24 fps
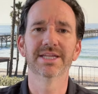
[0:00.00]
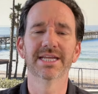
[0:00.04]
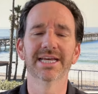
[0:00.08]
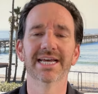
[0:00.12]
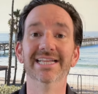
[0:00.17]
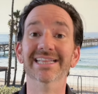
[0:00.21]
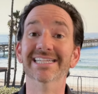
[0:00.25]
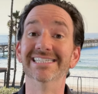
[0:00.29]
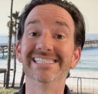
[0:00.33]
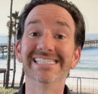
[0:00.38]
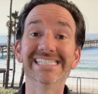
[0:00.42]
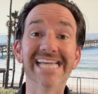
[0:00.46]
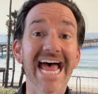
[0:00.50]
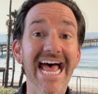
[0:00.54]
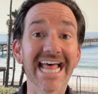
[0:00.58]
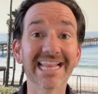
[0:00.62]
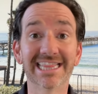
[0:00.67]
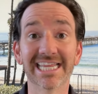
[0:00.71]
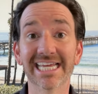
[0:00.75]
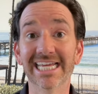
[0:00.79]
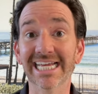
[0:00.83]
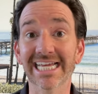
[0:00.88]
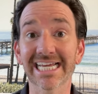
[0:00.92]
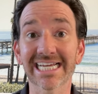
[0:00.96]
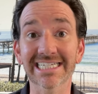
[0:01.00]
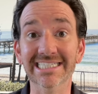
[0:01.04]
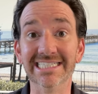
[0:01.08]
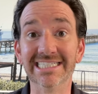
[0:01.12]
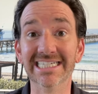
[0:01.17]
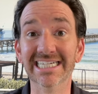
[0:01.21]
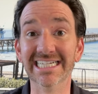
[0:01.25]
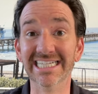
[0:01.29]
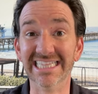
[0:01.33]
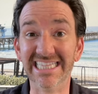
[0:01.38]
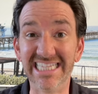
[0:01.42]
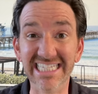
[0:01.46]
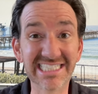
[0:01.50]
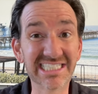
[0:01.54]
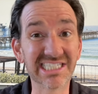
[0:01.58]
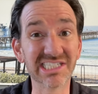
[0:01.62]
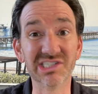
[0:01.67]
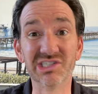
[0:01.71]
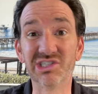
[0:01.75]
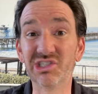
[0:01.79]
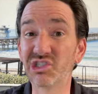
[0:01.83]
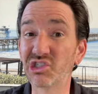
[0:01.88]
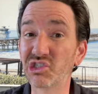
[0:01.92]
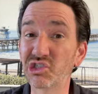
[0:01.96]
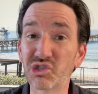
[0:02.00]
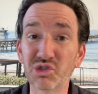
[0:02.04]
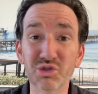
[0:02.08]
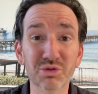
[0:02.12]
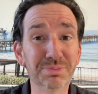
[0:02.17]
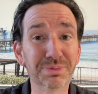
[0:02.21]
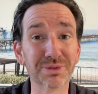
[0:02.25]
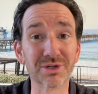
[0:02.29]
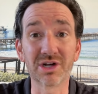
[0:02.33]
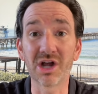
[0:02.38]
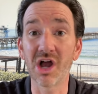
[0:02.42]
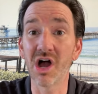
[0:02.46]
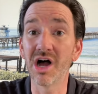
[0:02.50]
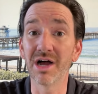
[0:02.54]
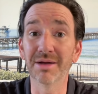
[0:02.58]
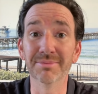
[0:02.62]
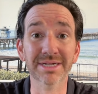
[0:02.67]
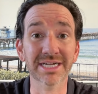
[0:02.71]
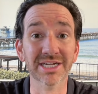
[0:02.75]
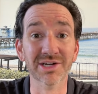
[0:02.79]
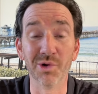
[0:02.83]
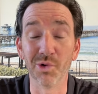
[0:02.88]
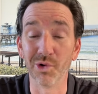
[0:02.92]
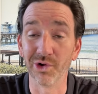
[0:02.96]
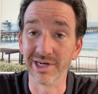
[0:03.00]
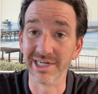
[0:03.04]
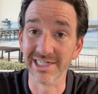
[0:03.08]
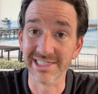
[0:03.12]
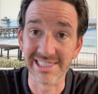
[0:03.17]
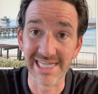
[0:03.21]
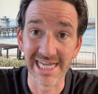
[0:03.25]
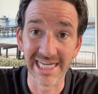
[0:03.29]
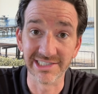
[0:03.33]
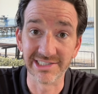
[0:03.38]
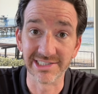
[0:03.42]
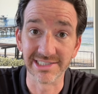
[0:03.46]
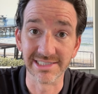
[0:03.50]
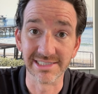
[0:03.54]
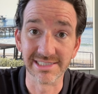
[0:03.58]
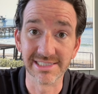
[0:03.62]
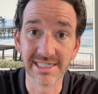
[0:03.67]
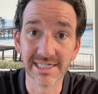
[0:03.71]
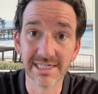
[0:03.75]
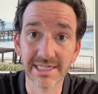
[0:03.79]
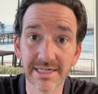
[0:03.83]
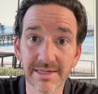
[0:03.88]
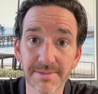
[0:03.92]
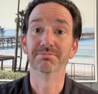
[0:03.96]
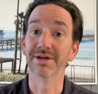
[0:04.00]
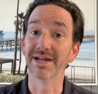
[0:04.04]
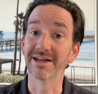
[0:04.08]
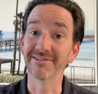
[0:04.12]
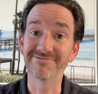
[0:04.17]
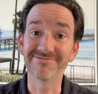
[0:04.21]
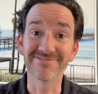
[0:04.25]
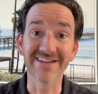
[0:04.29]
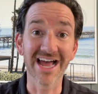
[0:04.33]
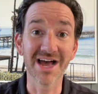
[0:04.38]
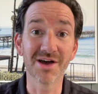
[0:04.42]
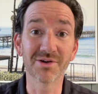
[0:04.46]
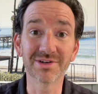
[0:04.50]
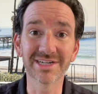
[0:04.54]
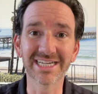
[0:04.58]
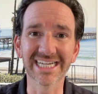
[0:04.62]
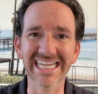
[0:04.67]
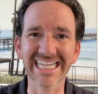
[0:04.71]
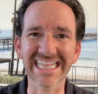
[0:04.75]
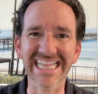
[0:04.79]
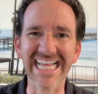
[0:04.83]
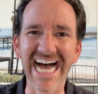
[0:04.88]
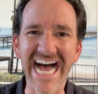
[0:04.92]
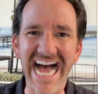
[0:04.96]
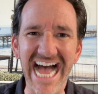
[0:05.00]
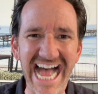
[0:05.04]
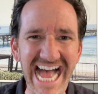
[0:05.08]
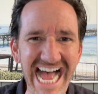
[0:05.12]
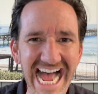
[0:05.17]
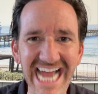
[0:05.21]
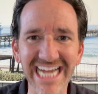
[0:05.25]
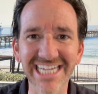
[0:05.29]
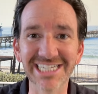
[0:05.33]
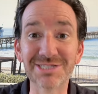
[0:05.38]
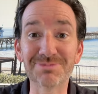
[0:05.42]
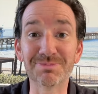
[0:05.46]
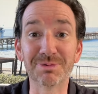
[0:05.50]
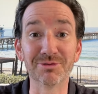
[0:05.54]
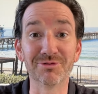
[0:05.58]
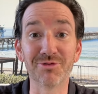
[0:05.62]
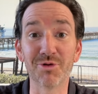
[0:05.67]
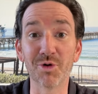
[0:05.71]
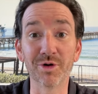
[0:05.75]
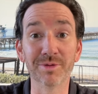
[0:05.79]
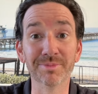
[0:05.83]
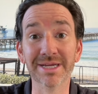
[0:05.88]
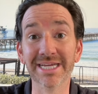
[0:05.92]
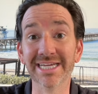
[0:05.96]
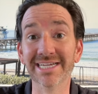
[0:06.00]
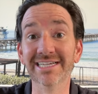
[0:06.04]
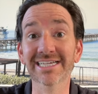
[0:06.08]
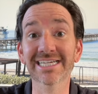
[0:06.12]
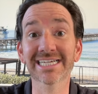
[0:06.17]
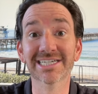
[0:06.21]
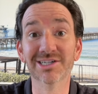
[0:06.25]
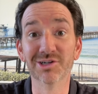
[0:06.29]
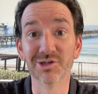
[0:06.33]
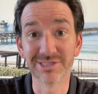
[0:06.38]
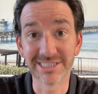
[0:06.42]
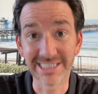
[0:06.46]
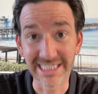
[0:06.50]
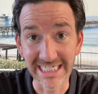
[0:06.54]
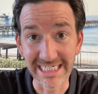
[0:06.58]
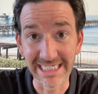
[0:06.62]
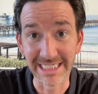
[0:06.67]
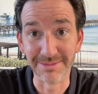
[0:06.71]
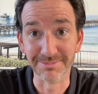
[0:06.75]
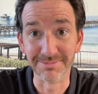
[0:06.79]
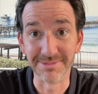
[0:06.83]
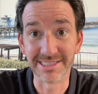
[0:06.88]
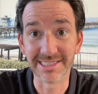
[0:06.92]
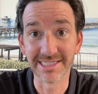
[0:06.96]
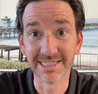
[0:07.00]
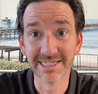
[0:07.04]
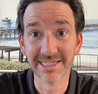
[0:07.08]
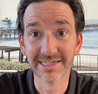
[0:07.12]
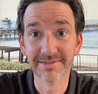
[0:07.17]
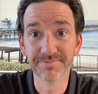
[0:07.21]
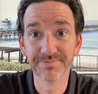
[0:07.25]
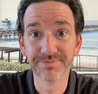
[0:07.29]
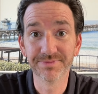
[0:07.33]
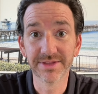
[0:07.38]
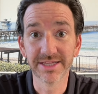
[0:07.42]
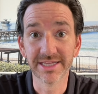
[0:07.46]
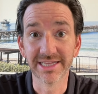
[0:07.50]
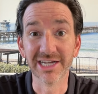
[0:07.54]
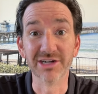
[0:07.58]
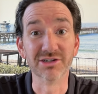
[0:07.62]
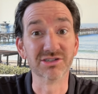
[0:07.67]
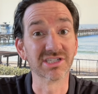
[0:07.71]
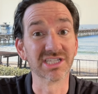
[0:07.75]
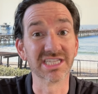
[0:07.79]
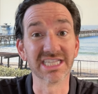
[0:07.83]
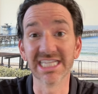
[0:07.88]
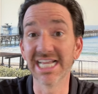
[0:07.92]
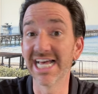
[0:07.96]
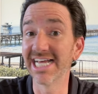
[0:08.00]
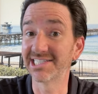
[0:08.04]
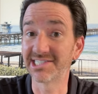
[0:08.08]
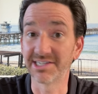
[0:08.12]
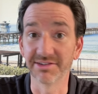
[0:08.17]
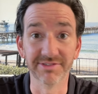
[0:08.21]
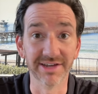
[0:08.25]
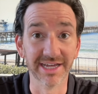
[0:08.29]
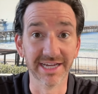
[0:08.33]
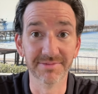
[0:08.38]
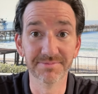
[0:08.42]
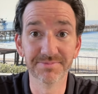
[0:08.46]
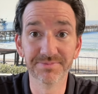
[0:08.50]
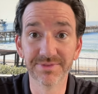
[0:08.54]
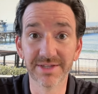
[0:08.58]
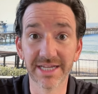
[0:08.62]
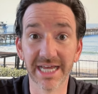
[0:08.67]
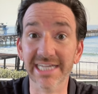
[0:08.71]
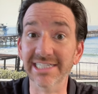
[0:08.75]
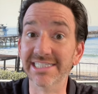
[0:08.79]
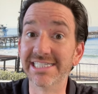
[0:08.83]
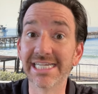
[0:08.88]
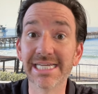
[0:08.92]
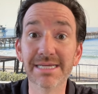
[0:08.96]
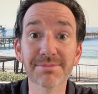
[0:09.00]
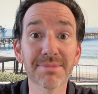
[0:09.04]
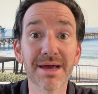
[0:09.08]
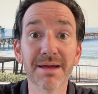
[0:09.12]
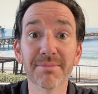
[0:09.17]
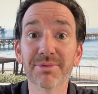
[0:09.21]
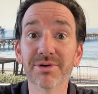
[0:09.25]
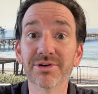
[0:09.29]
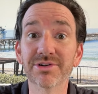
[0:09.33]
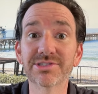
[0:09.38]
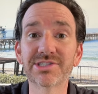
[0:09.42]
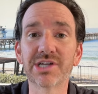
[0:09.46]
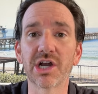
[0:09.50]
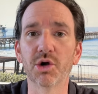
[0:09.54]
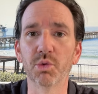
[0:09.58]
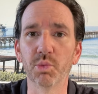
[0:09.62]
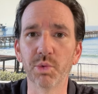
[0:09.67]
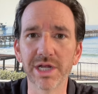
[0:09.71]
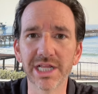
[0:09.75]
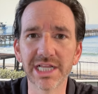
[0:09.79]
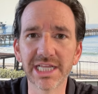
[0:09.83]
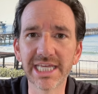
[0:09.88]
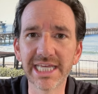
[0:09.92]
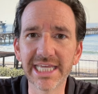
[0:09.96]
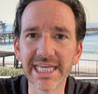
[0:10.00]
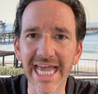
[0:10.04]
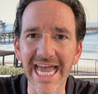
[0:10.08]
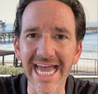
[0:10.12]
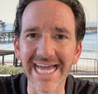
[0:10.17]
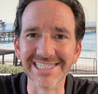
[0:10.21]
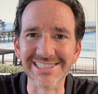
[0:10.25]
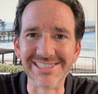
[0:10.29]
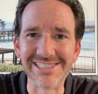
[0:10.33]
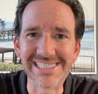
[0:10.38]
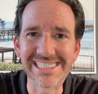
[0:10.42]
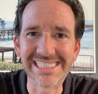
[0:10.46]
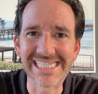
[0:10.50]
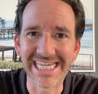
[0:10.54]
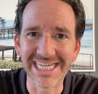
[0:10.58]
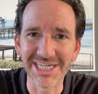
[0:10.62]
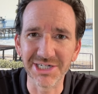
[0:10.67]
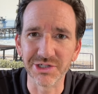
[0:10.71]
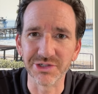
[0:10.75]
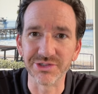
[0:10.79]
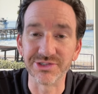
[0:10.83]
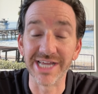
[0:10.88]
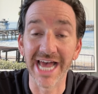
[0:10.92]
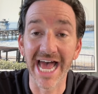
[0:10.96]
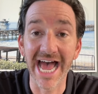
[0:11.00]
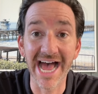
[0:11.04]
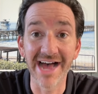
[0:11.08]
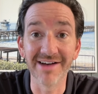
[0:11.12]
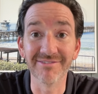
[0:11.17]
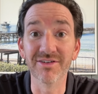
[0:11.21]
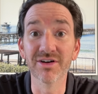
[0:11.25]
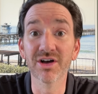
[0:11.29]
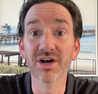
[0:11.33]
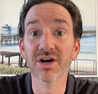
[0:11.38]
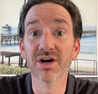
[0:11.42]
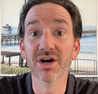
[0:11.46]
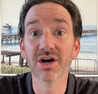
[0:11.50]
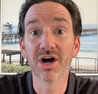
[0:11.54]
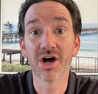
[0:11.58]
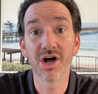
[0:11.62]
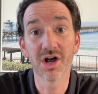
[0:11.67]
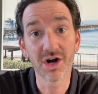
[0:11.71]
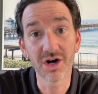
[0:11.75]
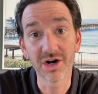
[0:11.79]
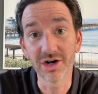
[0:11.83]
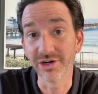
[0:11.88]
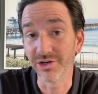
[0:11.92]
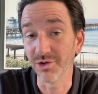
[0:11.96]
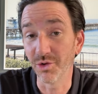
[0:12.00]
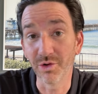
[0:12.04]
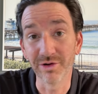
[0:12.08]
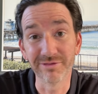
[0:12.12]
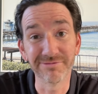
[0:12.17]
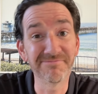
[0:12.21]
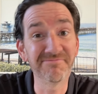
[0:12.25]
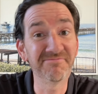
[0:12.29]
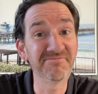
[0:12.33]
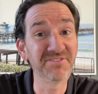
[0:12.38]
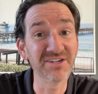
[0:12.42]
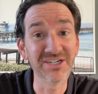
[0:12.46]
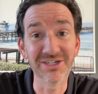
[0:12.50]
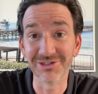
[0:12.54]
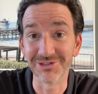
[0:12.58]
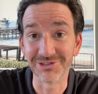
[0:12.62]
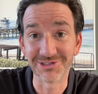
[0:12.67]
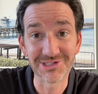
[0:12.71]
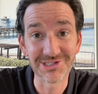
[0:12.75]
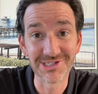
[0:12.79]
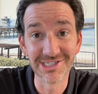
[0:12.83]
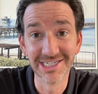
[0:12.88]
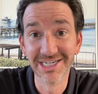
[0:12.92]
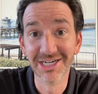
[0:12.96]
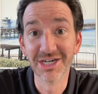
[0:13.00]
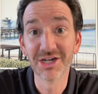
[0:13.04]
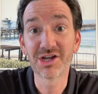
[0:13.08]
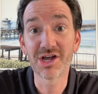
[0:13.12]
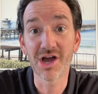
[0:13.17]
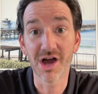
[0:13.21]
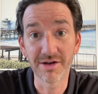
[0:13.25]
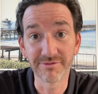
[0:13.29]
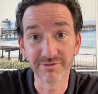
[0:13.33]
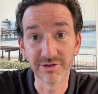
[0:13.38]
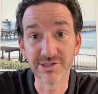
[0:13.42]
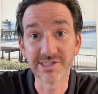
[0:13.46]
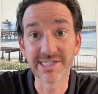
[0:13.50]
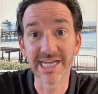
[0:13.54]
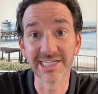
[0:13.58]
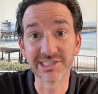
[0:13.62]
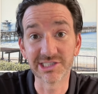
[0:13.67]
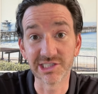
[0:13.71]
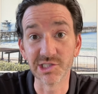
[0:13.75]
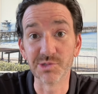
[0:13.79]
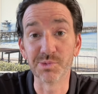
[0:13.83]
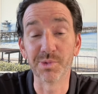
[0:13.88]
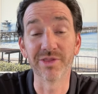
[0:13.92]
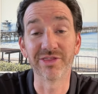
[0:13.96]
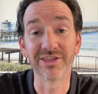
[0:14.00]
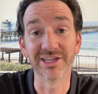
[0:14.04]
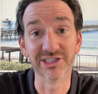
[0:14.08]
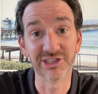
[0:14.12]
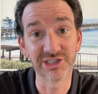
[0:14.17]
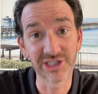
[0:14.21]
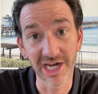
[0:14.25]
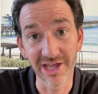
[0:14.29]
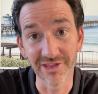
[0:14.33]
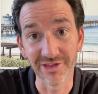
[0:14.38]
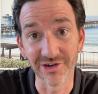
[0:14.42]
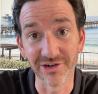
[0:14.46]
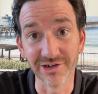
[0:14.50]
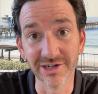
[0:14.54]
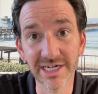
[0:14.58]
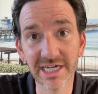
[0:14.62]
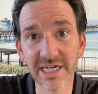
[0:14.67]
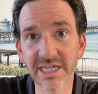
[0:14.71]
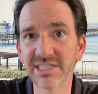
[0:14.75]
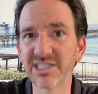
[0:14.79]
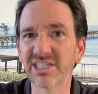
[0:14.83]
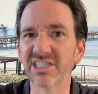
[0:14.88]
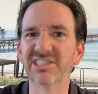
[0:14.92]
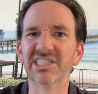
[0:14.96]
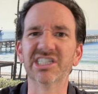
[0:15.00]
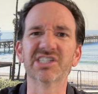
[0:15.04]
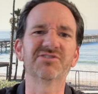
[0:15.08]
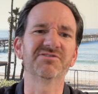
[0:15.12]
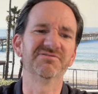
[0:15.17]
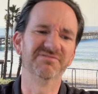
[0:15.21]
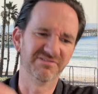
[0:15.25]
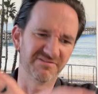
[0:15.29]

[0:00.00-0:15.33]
And the sad thing is, this is super common in organizations. But I found in the highest performing teams, there's less of it. And team members are willing and skilled to have hard or fierce conversations with each other to just